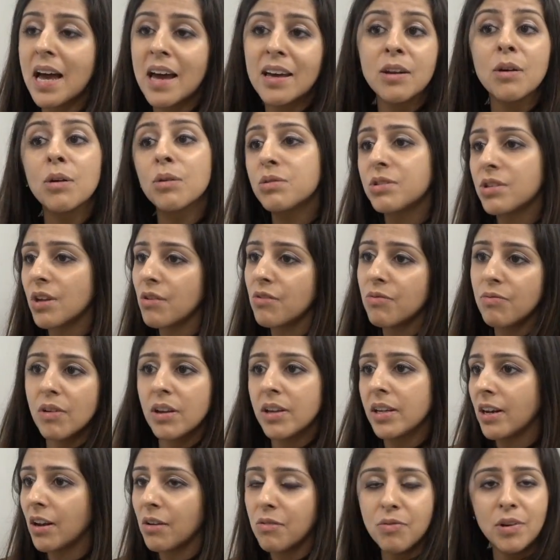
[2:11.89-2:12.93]
and also
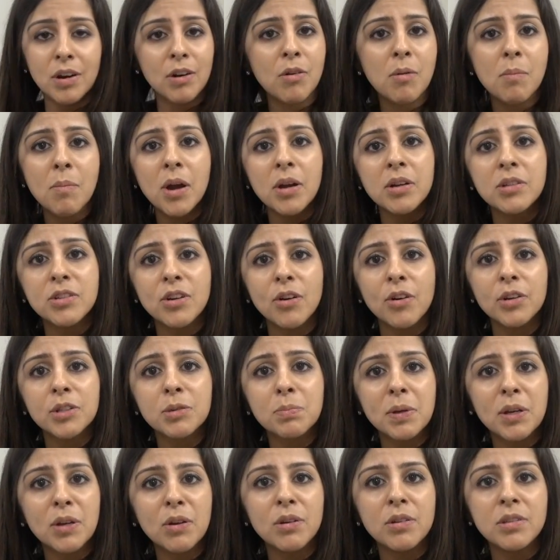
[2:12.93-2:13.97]
filler and Botox,
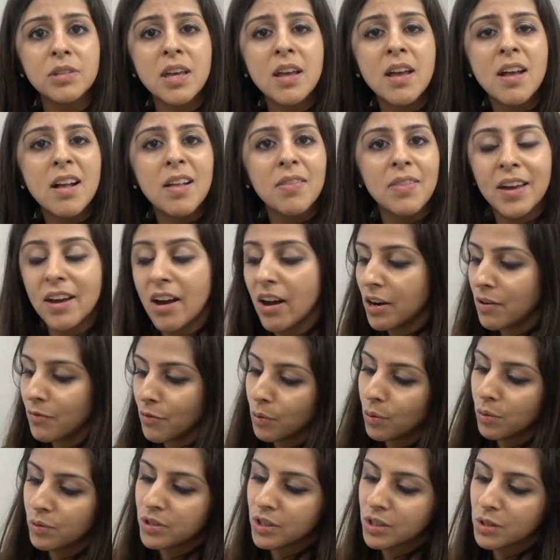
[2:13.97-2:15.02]
because they kind of
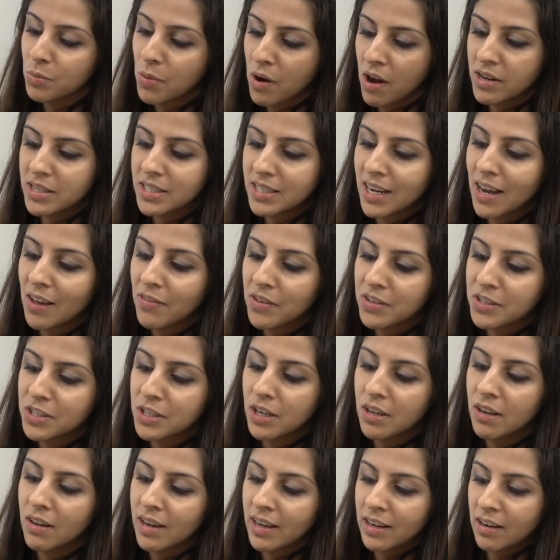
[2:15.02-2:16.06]
all just work together
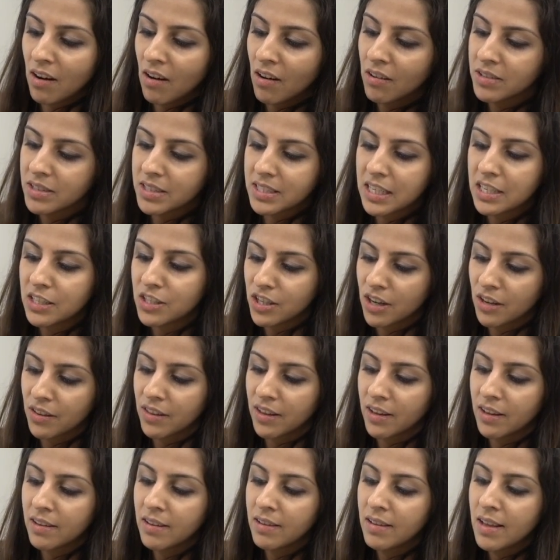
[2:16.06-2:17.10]
to enhance each
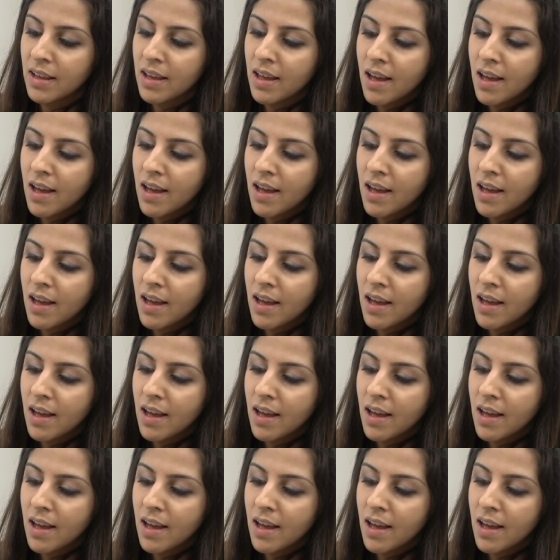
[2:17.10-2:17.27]
other.